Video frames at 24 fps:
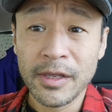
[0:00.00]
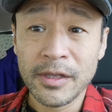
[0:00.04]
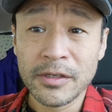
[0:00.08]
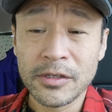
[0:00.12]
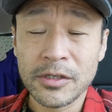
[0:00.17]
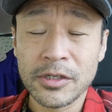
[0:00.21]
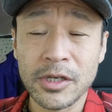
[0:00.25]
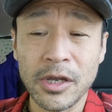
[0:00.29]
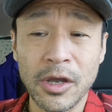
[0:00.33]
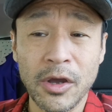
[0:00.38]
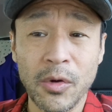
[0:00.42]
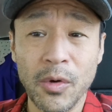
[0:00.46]

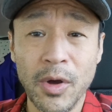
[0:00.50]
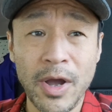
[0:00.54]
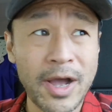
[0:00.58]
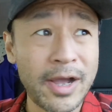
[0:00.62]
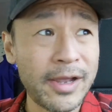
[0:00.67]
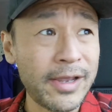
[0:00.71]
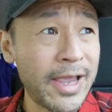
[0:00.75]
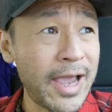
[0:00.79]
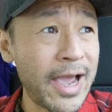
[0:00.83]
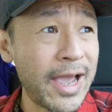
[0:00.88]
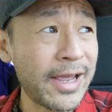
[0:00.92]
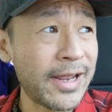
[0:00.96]
So
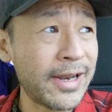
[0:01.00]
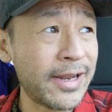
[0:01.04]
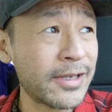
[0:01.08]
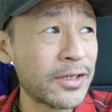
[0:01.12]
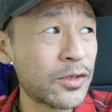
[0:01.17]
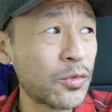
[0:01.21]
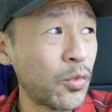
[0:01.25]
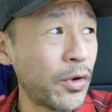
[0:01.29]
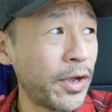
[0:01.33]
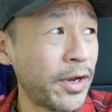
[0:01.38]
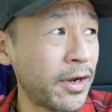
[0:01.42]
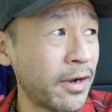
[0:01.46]
yeah, it
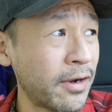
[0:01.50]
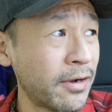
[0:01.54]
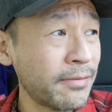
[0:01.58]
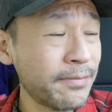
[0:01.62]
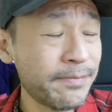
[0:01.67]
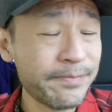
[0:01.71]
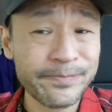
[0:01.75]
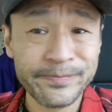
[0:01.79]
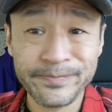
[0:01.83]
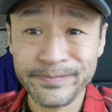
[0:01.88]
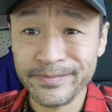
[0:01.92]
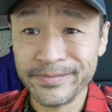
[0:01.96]
is winter.
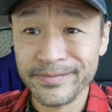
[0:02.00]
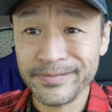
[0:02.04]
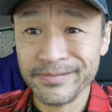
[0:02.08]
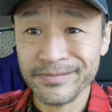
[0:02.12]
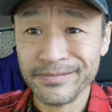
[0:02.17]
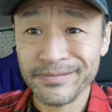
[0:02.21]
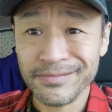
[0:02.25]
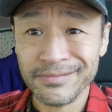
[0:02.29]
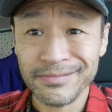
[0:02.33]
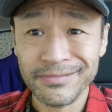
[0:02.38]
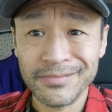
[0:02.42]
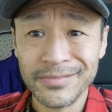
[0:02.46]

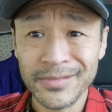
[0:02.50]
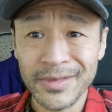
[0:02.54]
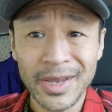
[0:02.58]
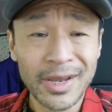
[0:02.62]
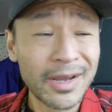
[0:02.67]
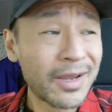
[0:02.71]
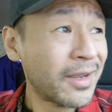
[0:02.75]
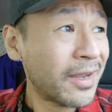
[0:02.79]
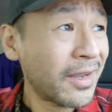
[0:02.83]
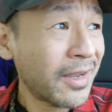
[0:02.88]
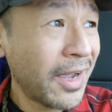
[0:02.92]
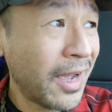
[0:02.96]

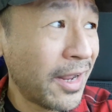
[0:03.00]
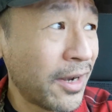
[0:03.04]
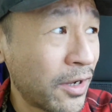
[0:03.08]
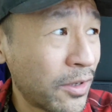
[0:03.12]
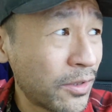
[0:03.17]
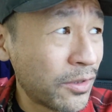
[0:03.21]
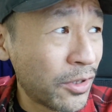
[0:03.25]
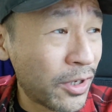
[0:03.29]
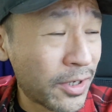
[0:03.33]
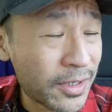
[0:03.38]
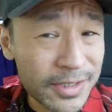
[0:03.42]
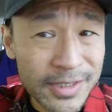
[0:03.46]
I know,
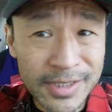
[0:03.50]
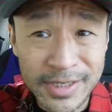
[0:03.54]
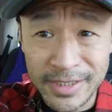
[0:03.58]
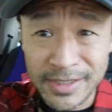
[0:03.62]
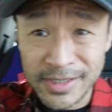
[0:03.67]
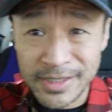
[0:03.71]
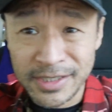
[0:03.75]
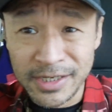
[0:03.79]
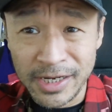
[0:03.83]
look, see, it's